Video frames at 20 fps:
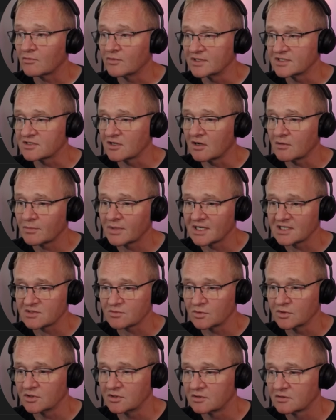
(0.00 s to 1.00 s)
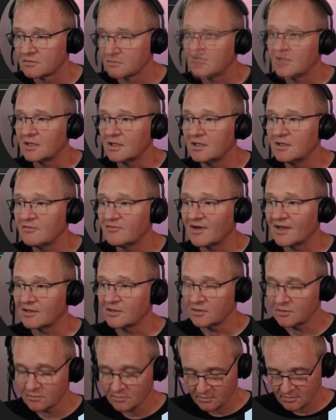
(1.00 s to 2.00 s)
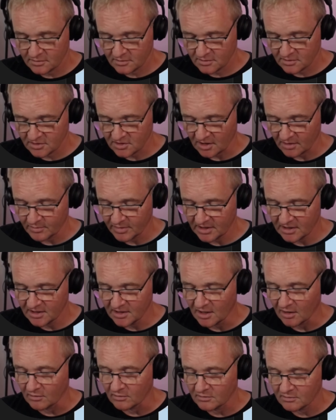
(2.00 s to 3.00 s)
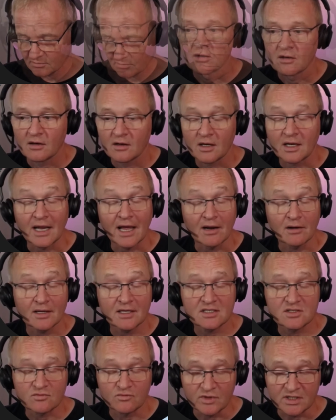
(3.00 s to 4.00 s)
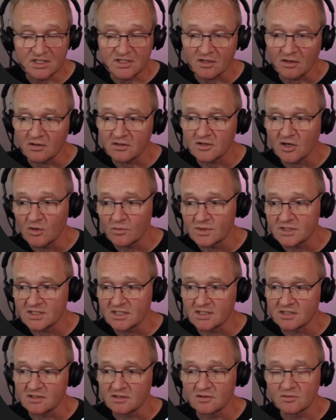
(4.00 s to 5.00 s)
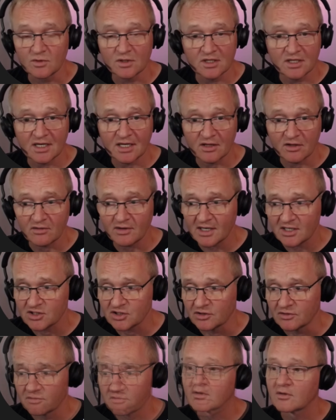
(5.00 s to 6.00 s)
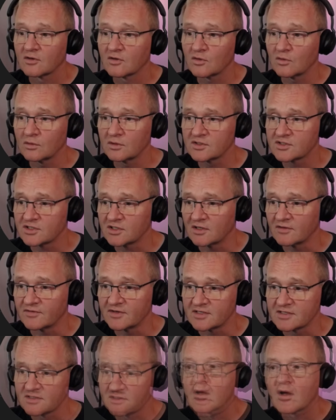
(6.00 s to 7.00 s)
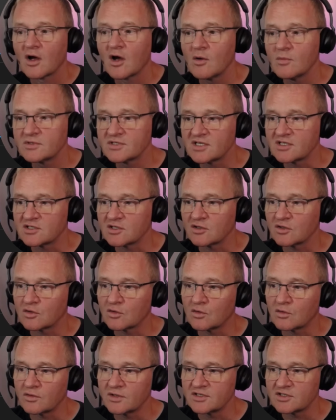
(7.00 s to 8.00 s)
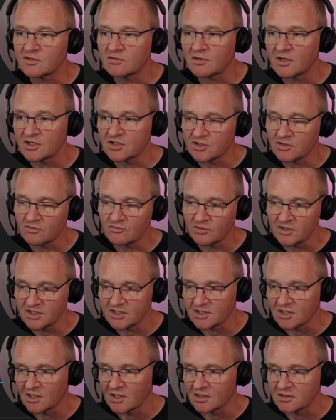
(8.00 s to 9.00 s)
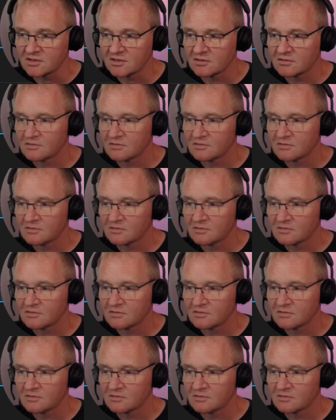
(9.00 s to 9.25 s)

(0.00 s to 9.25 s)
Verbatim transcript: restart password. In the value, type in null. Now let's restart Home Assistant with another action. Call the service, Home Assistant Core Integration Restart.